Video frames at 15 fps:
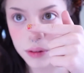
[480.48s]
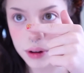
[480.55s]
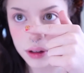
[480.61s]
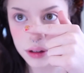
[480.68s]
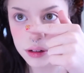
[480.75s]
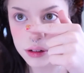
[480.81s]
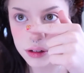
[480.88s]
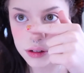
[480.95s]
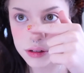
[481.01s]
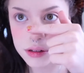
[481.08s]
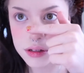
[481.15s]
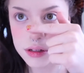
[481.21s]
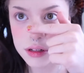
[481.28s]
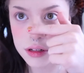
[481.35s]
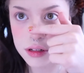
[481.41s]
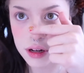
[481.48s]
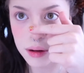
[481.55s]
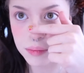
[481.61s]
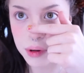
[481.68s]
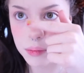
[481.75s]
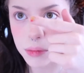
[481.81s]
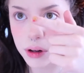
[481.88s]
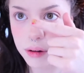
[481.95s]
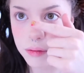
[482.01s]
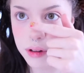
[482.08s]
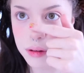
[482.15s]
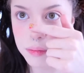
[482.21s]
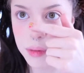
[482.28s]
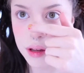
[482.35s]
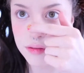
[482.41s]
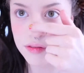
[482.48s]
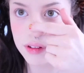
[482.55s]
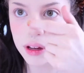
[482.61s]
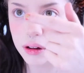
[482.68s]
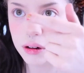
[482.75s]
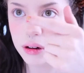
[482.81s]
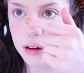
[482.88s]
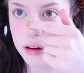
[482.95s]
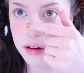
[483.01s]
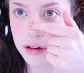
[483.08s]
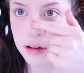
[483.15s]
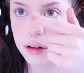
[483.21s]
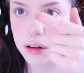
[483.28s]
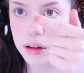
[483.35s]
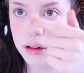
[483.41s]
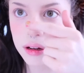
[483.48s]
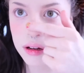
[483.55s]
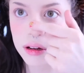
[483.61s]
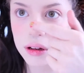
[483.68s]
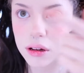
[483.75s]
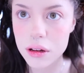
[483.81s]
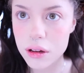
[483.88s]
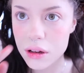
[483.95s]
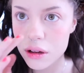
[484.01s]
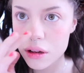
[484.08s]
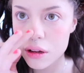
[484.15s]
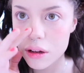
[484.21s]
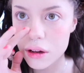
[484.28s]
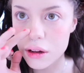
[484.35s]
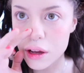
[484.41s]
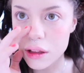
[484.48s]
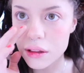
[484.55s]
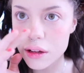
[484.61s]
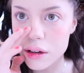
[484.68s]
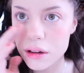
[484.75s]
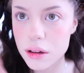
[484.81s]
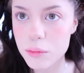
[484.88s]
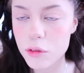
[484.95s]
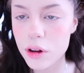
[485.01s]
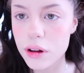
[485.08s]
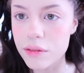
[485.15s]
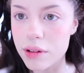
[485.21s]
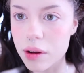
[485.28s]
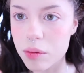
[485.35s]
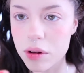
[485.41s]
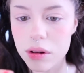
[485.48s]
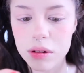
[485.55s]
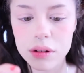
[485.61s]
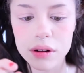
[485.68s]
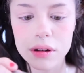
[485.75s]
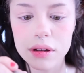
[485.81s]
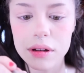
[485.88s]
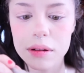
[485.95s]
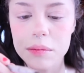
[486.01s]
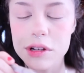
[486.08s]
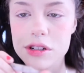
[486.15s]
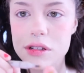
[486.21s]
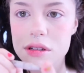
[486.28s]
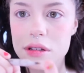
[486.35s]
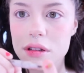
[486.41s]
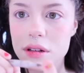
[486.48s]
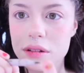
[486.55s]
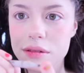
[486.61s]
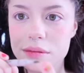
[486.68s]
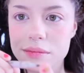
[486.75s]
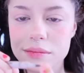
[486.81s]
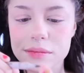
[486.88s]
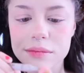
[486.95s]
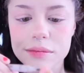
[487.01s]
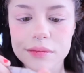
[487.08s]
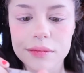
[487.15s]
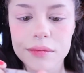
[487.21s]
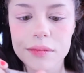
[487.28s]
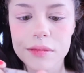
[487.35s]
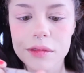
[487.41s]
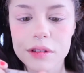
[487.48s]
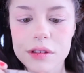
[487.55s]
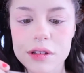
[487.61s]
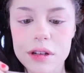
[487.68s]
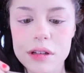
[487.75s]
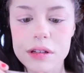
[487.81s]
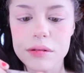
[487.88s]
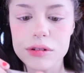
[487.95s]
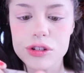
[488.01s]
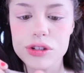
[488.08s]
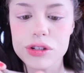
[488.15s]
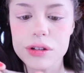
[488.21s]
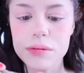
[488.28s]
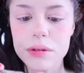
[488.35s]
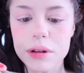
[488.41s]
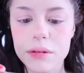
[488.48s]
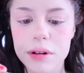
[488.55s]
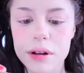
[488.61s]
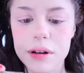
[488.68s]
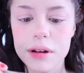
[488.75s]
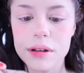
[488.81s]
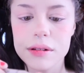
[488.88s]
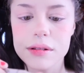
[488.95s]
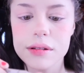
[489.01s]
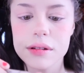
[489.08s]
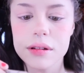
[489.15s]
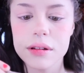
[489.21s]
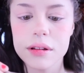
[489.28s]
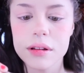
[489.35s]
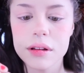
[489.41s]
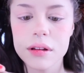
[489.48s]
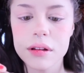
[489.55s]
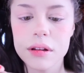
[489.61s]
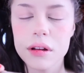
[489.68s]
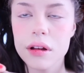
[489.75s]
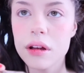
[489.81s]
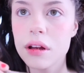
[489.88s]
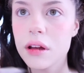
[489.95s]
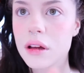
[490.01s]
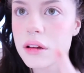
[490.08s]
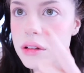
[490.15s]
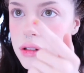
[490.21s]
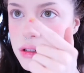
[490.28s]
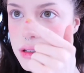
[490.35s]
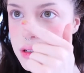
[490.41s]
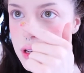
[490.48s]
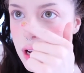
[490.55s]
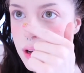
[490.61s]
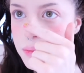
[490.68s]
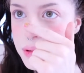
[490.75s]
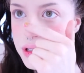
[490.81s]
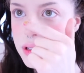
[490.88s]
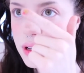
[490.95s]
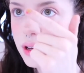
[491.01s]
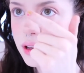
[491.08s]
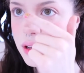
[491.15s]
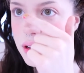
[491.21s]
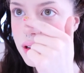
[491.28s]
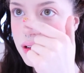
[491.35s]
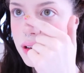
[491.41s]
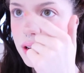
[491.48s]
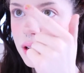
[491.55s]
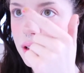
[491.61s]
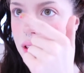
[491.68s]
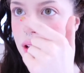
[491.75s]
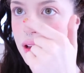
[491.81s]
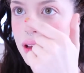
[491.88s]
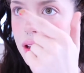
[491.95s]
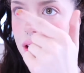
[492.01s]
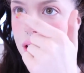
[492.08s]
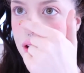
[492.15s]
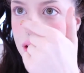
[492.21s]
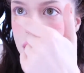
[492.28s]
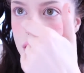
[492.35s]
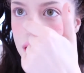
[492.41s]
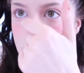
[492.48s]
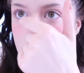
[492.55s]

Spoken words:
going to just stamp them on with my finger. Okay, that didn't work very well. Hold on, let me just, it's because I was showing you guys. Just tap a ton and then